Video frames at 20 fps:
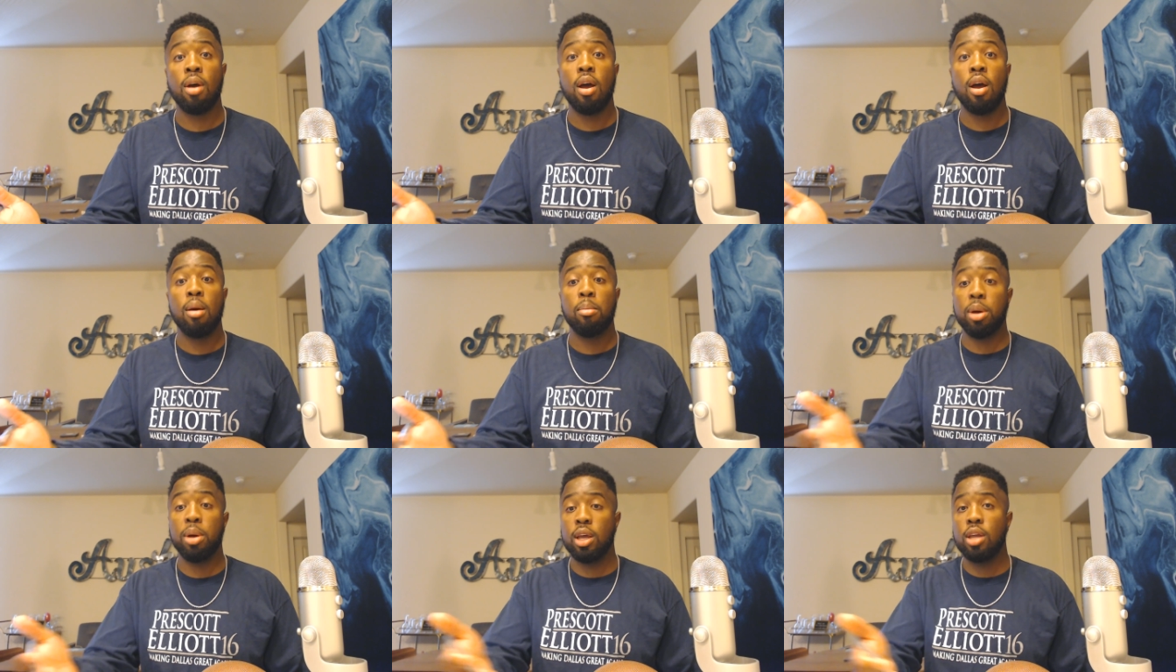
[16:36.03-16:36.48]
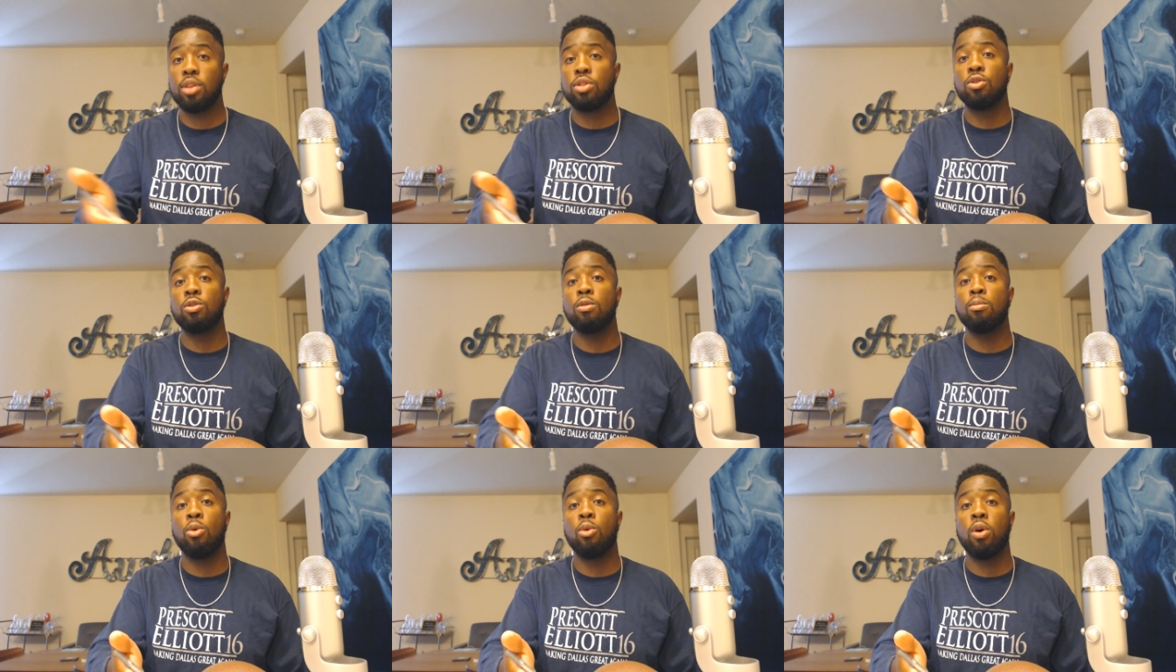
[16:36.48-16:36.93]
But he threw
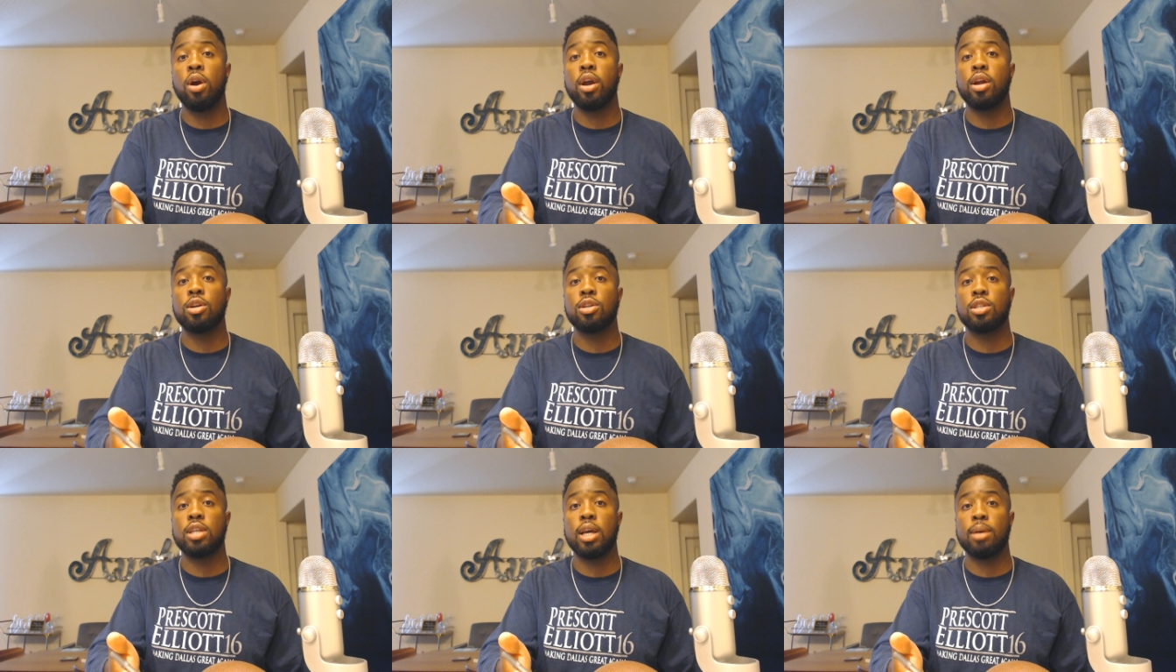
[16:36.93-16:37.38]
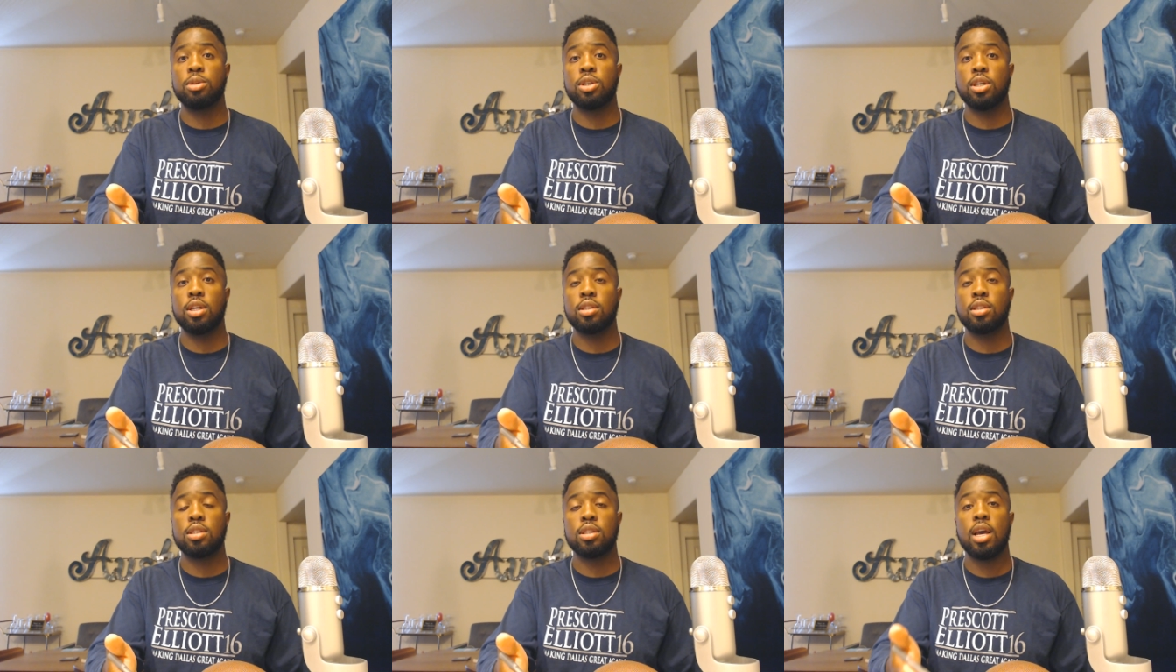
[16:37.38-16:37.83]
more
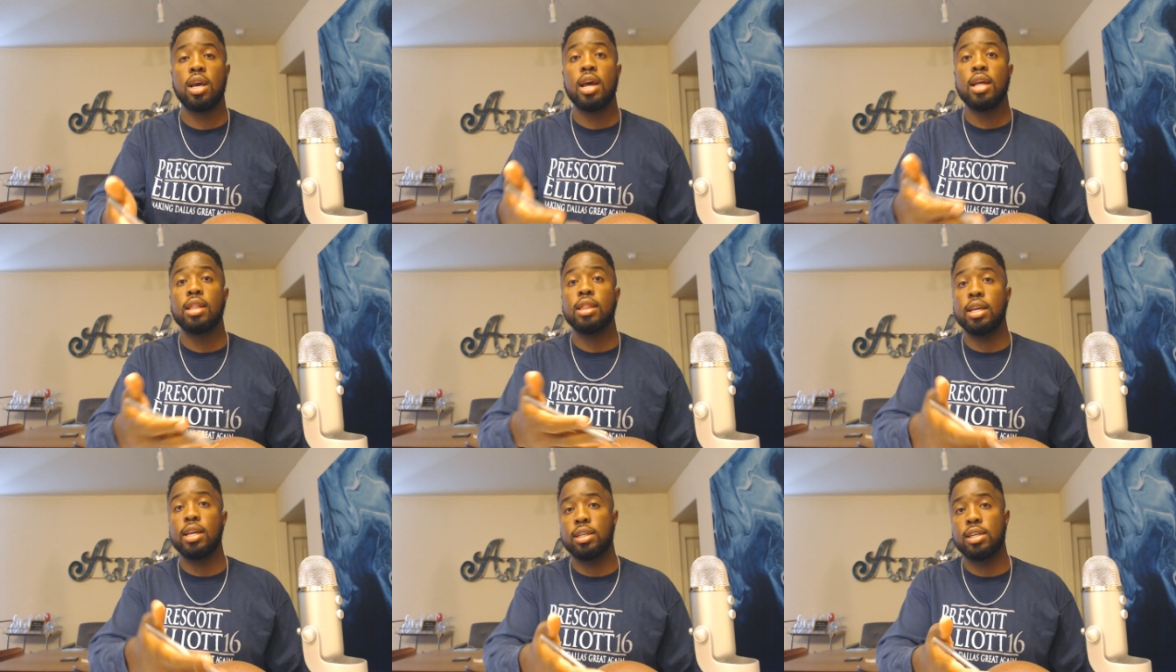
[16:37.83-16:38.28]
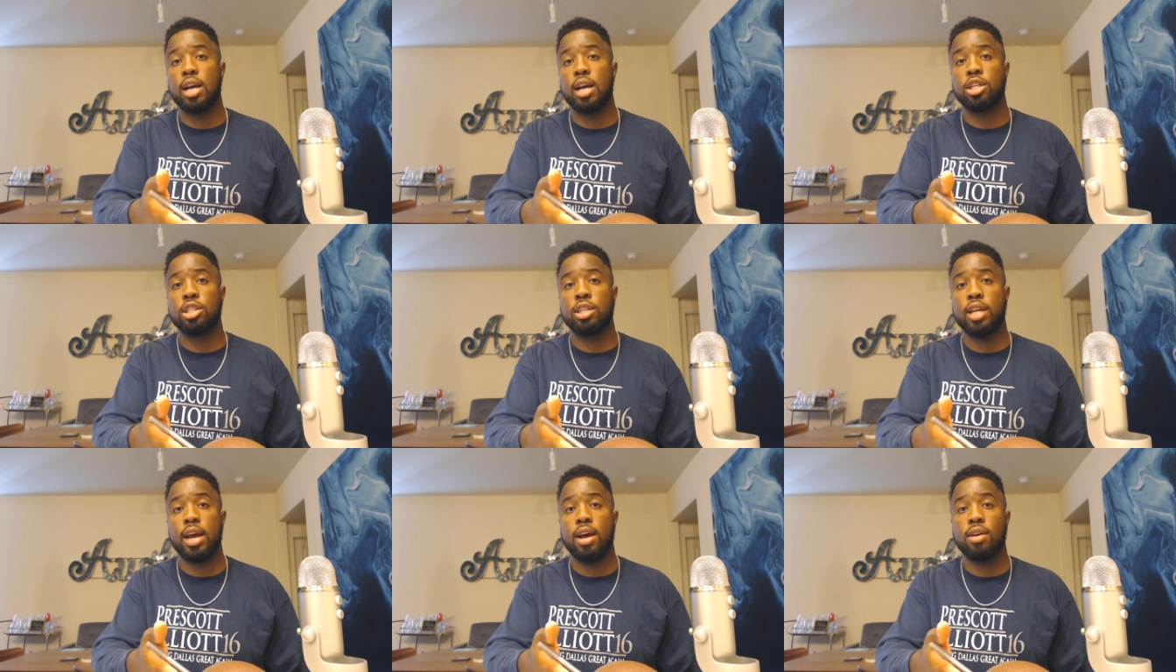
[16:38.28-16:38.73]
interceptions than
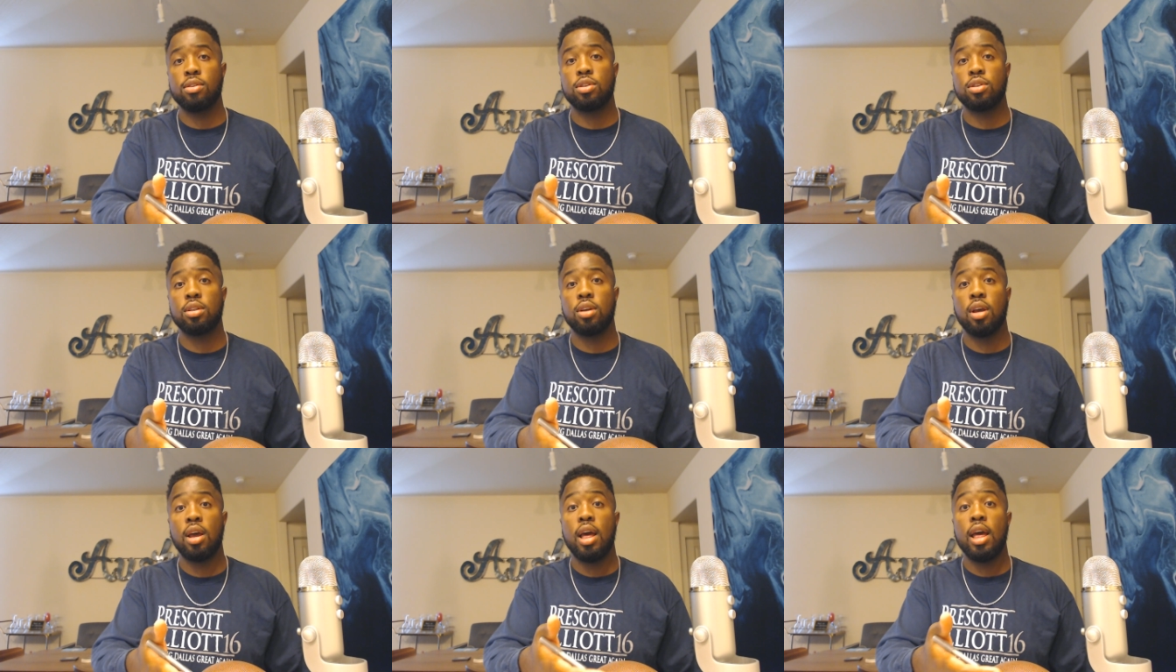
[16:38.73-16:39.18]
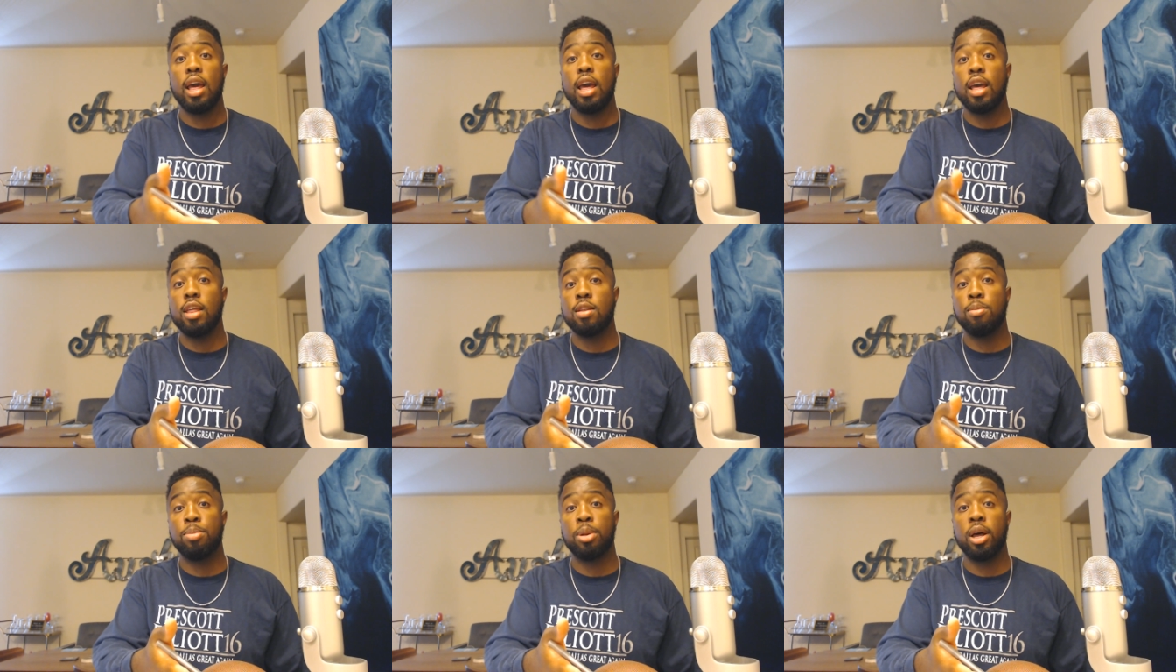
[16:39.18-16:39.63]
touchdowns in
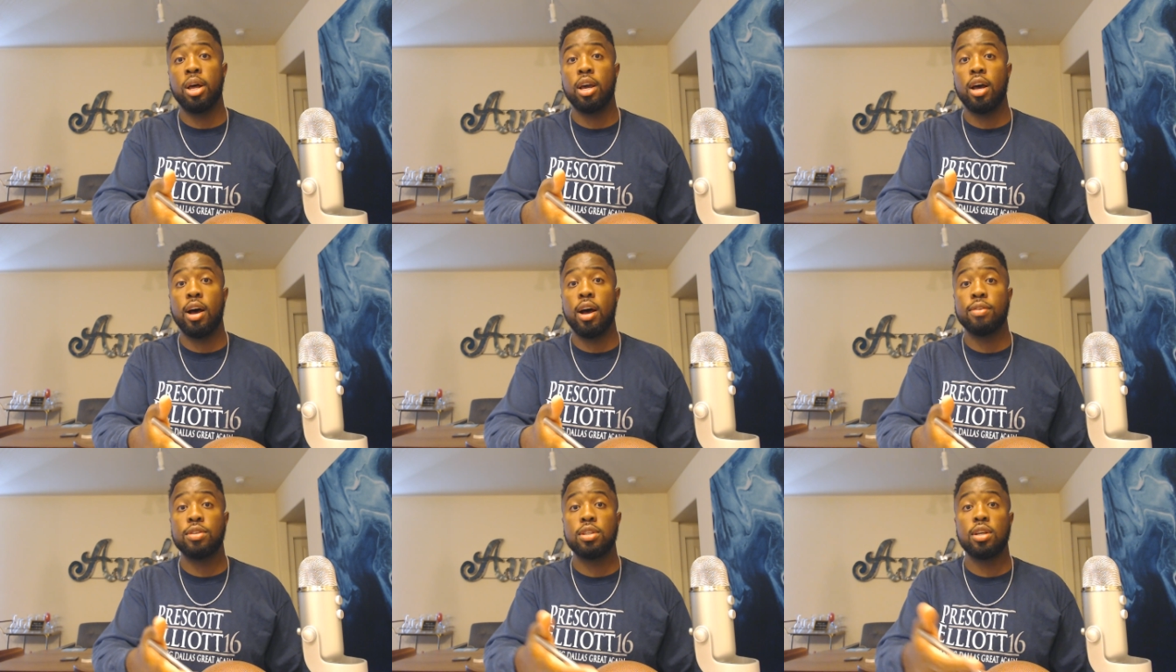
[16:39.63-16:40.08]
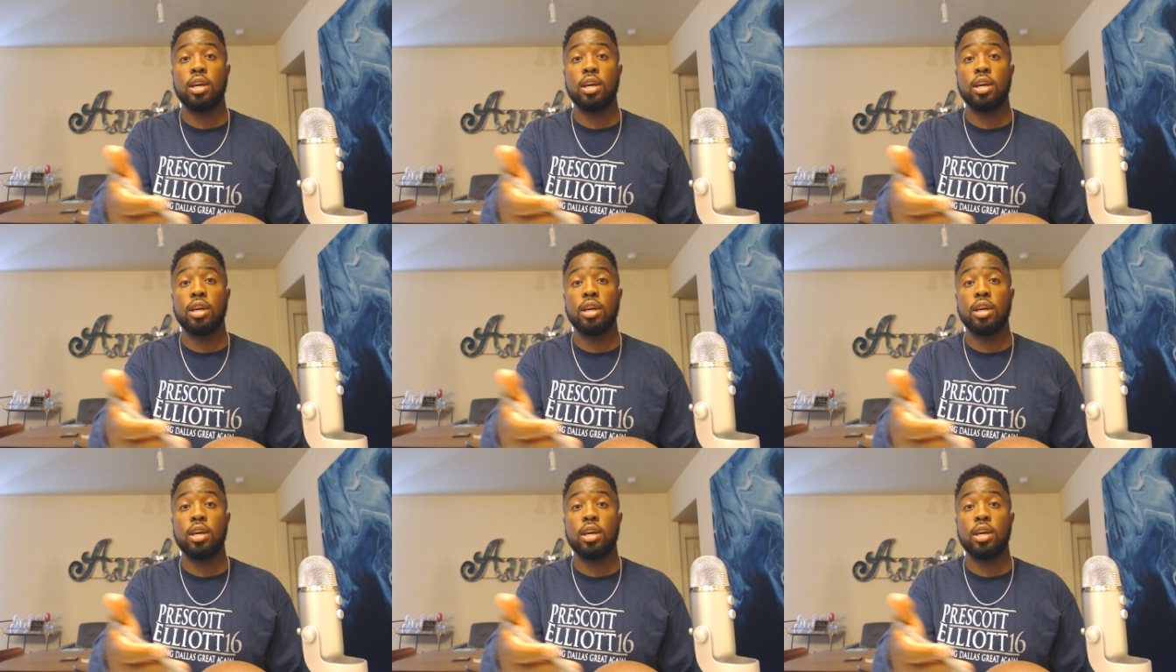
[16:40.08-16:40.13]
the playoffs.